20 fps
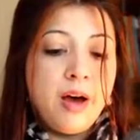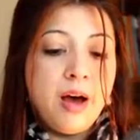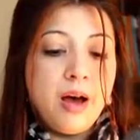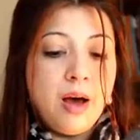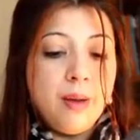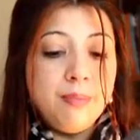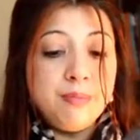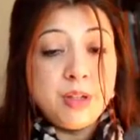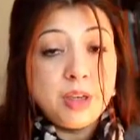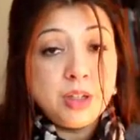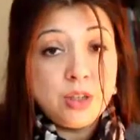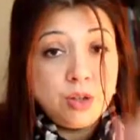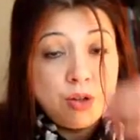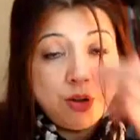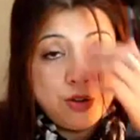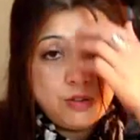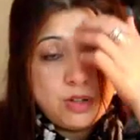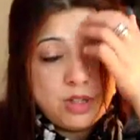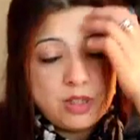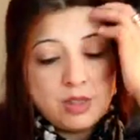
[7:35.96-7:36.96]
updating
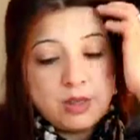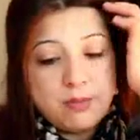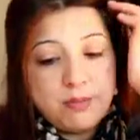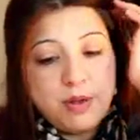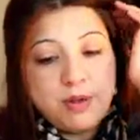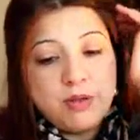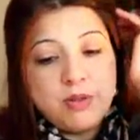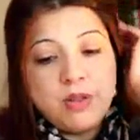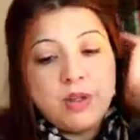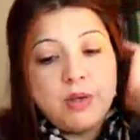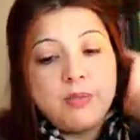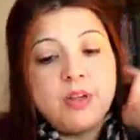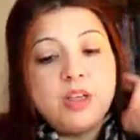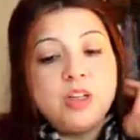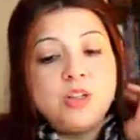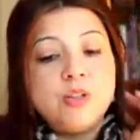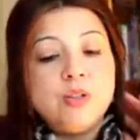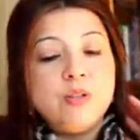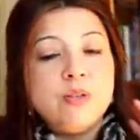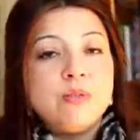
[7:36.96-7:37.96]
contracts and
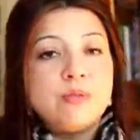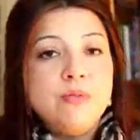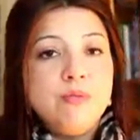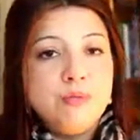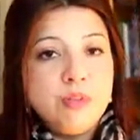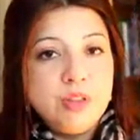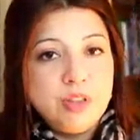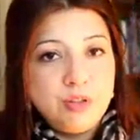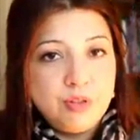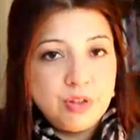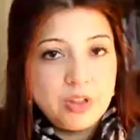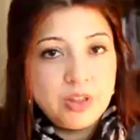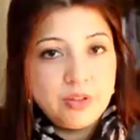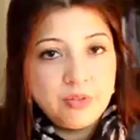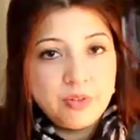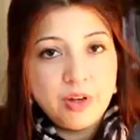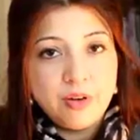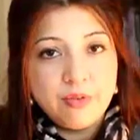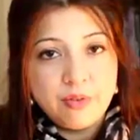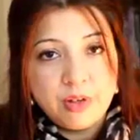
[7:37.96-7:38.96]
post-termination restrictive
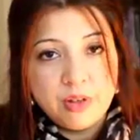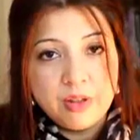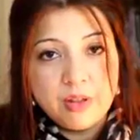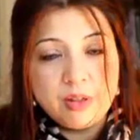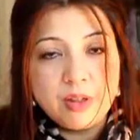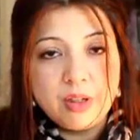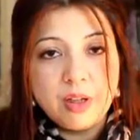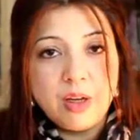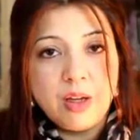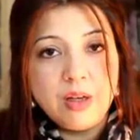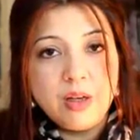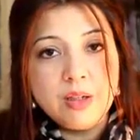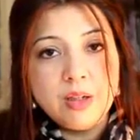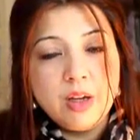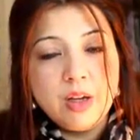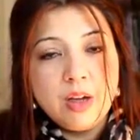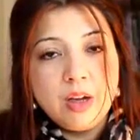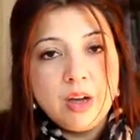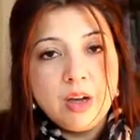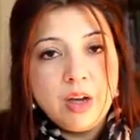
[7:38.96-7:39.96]
covenants. And
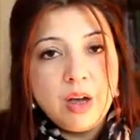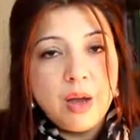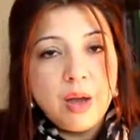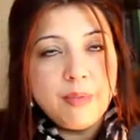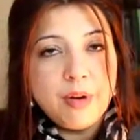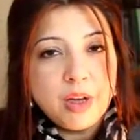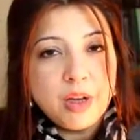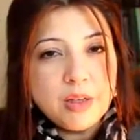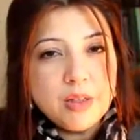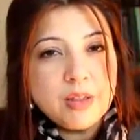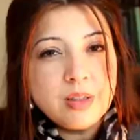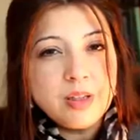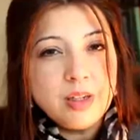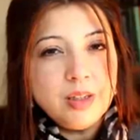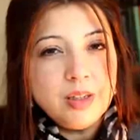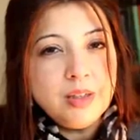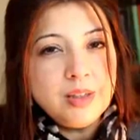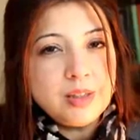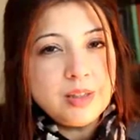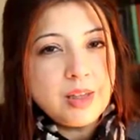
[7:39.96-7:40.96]
I can
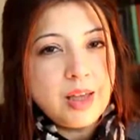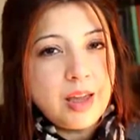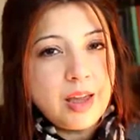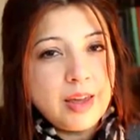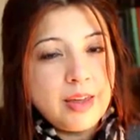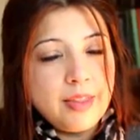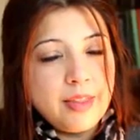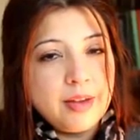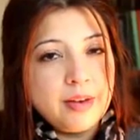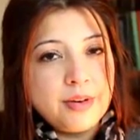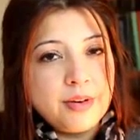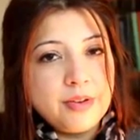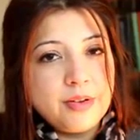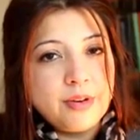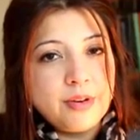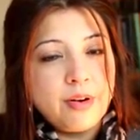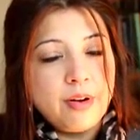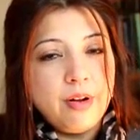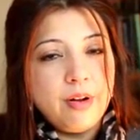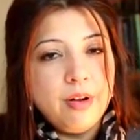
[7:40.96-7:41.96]
certainly say that
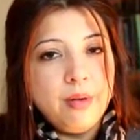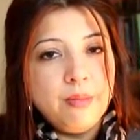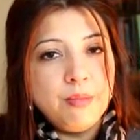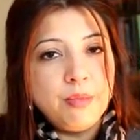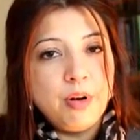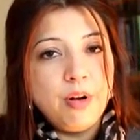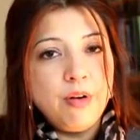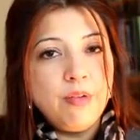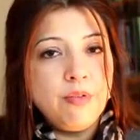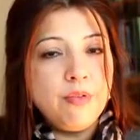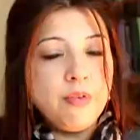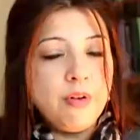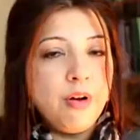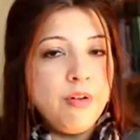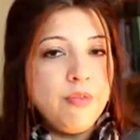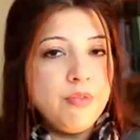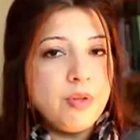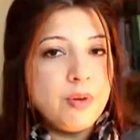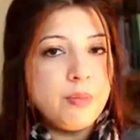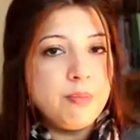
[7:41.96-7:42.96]

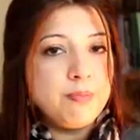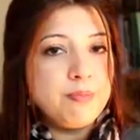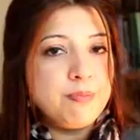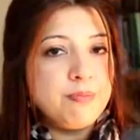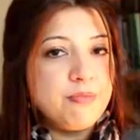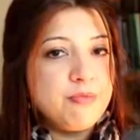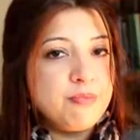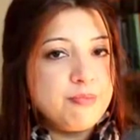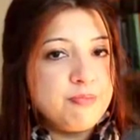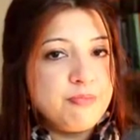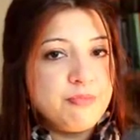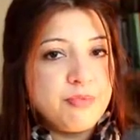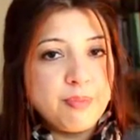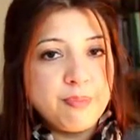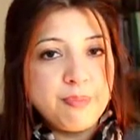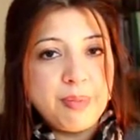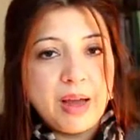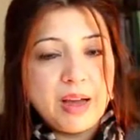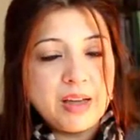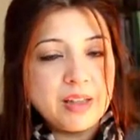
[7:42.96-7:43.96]
of the
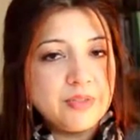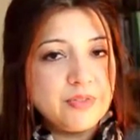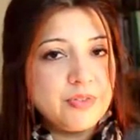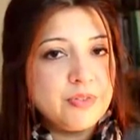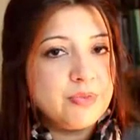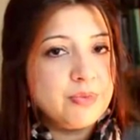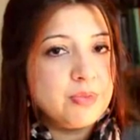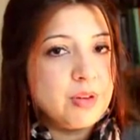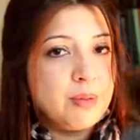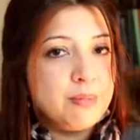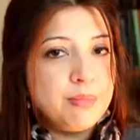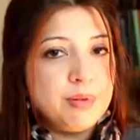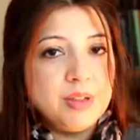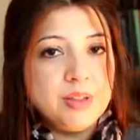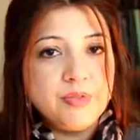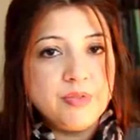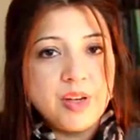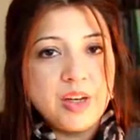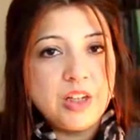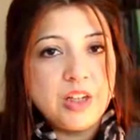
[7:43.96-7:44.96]
banks,
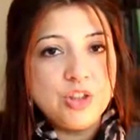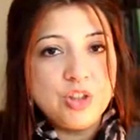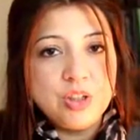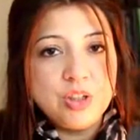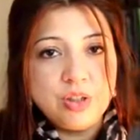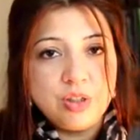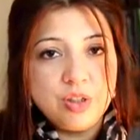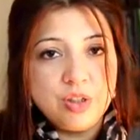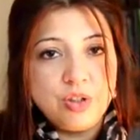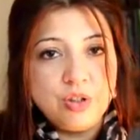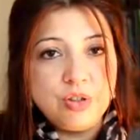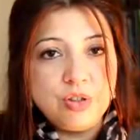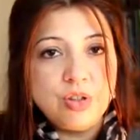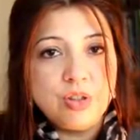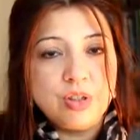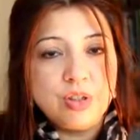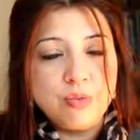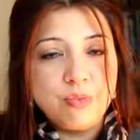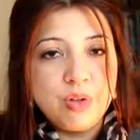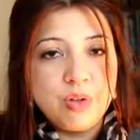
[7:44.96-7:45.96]
companies, financial
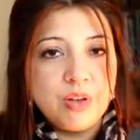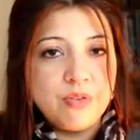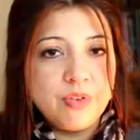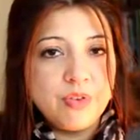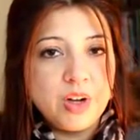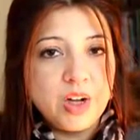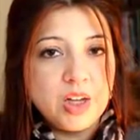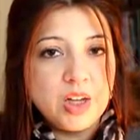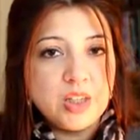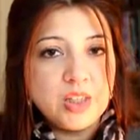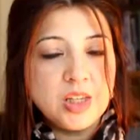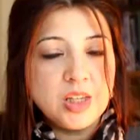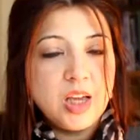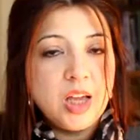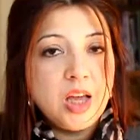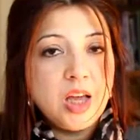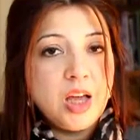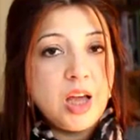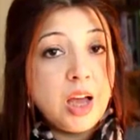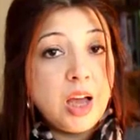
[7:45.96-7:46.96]
institutions that we advise,
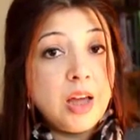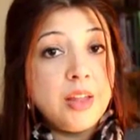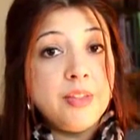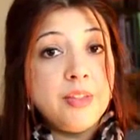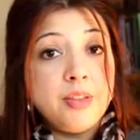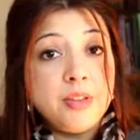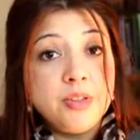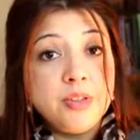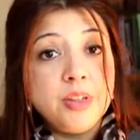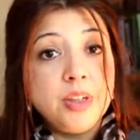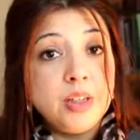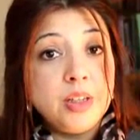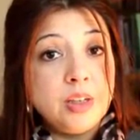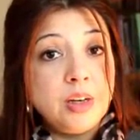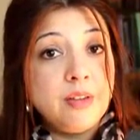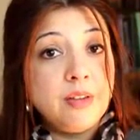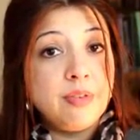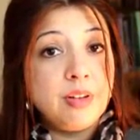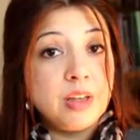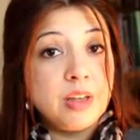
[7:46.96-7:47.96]
and the senior
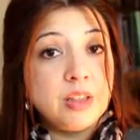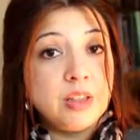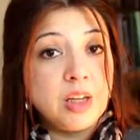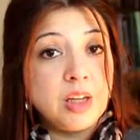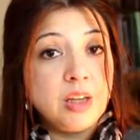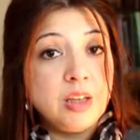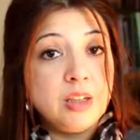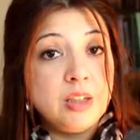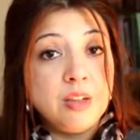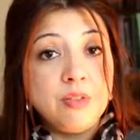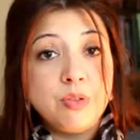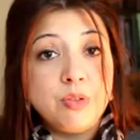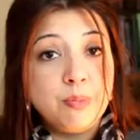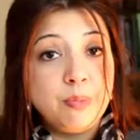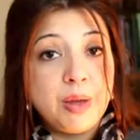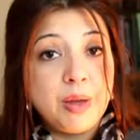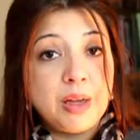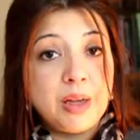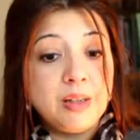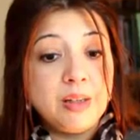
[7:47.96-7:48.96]
level executives and
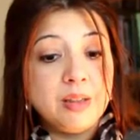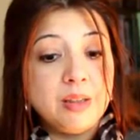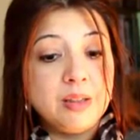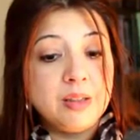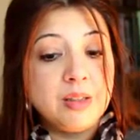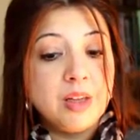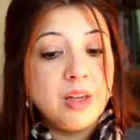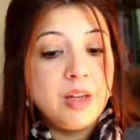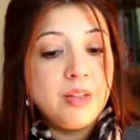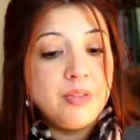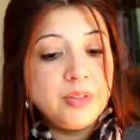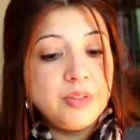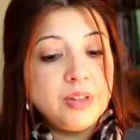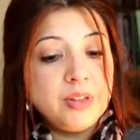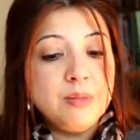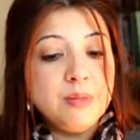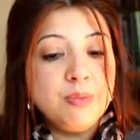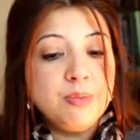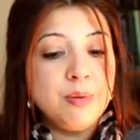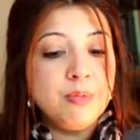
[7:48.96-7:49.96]
bankers, this
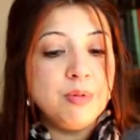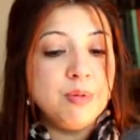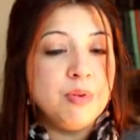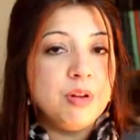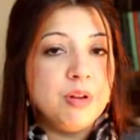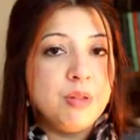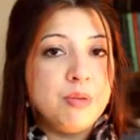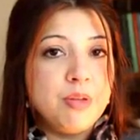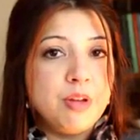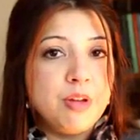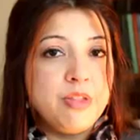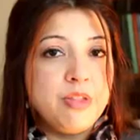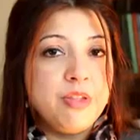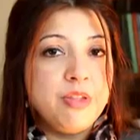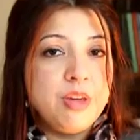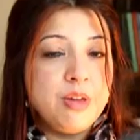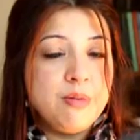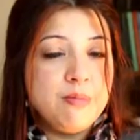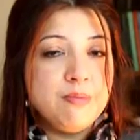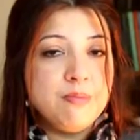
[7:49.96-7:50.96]
is probably one of
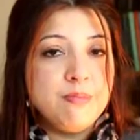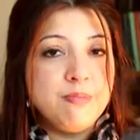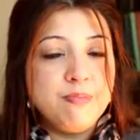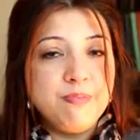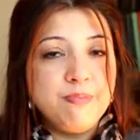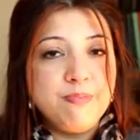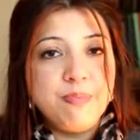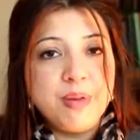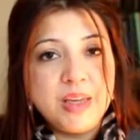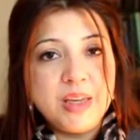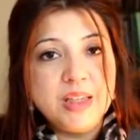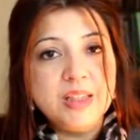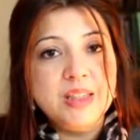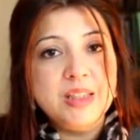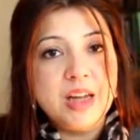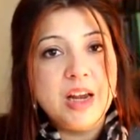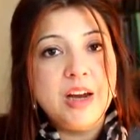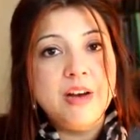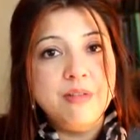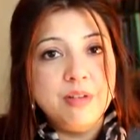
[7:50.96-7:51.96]
the biggest
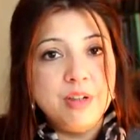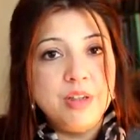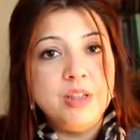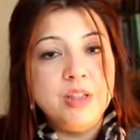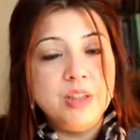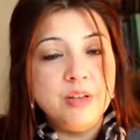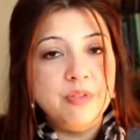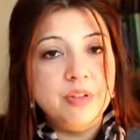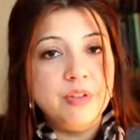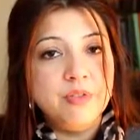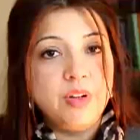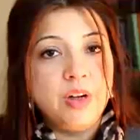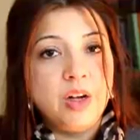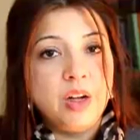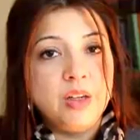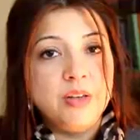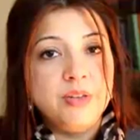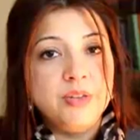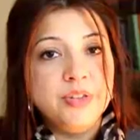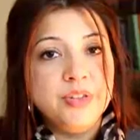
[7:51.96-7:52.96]
areas of
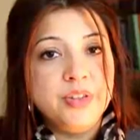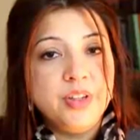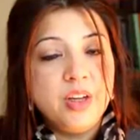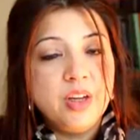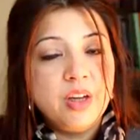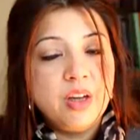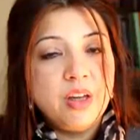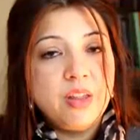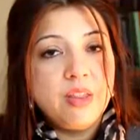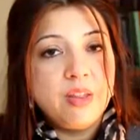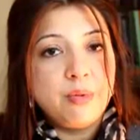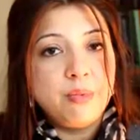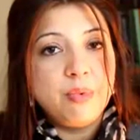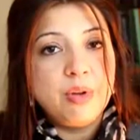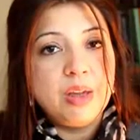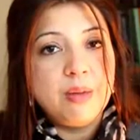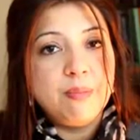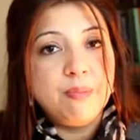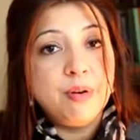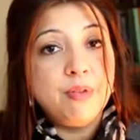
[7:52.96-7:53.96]
advice that
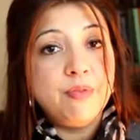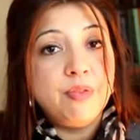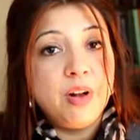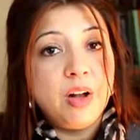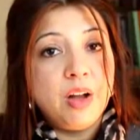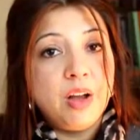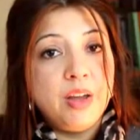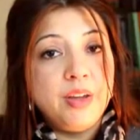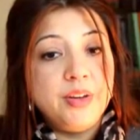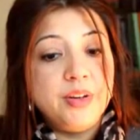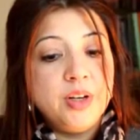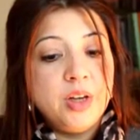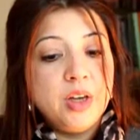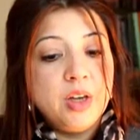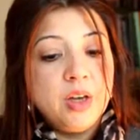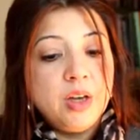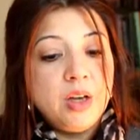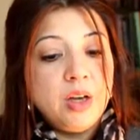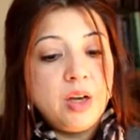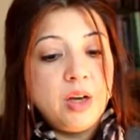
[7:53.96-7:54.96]
we provide.
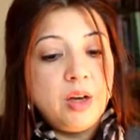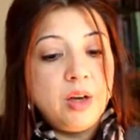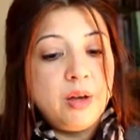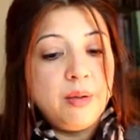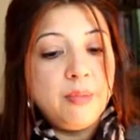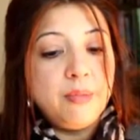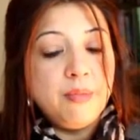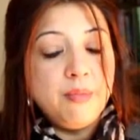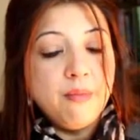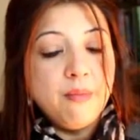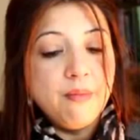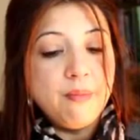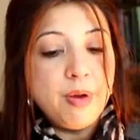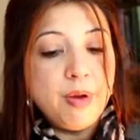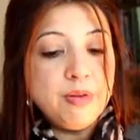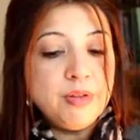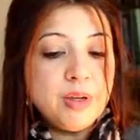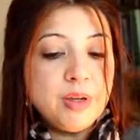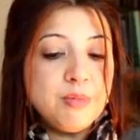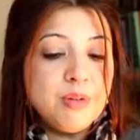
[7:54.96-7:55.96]

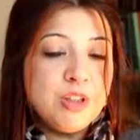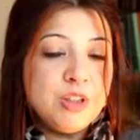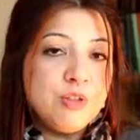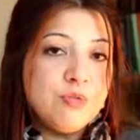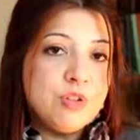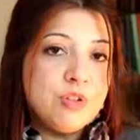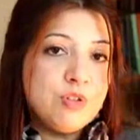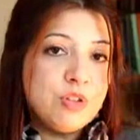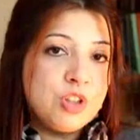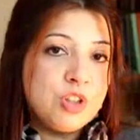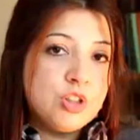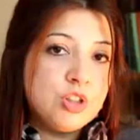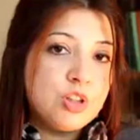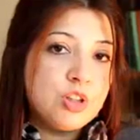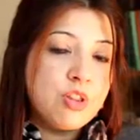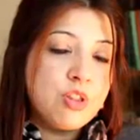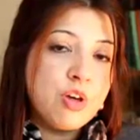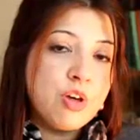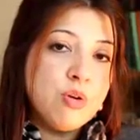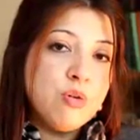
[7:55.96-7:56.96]
Post-termination restrictions are
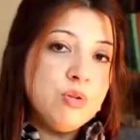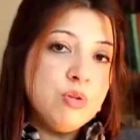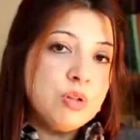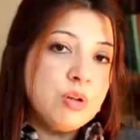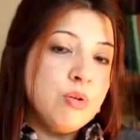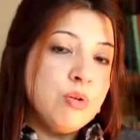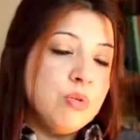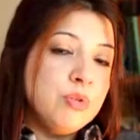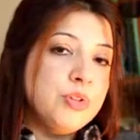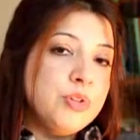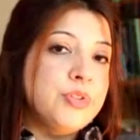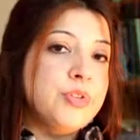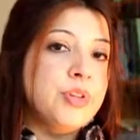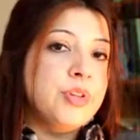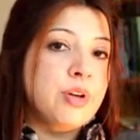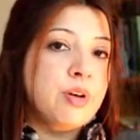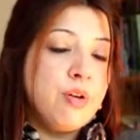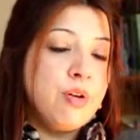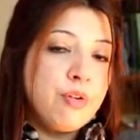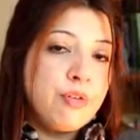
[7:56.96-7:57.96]
those clauses in the
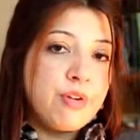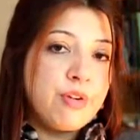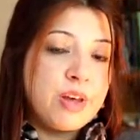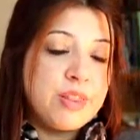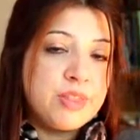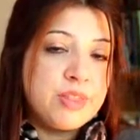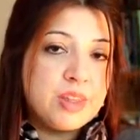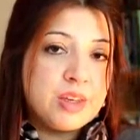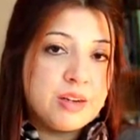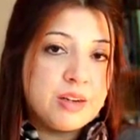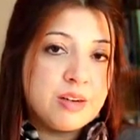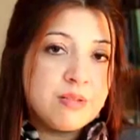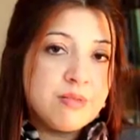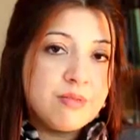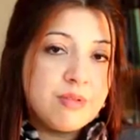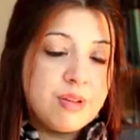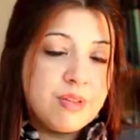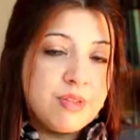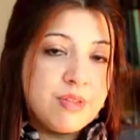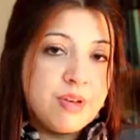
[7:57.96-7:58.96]
contract that
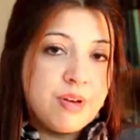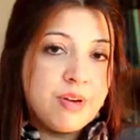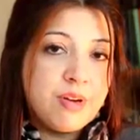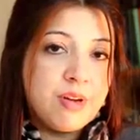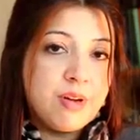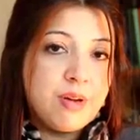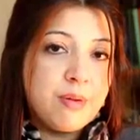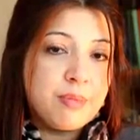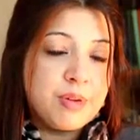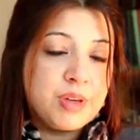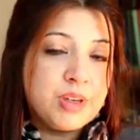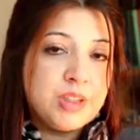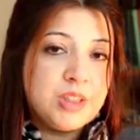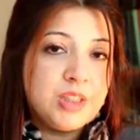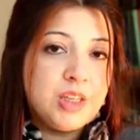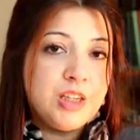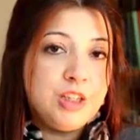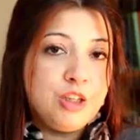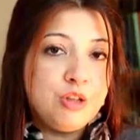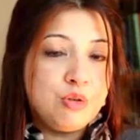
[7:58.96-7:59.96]

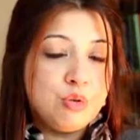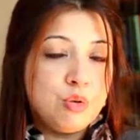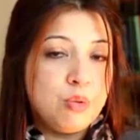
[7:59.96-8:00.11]
continue to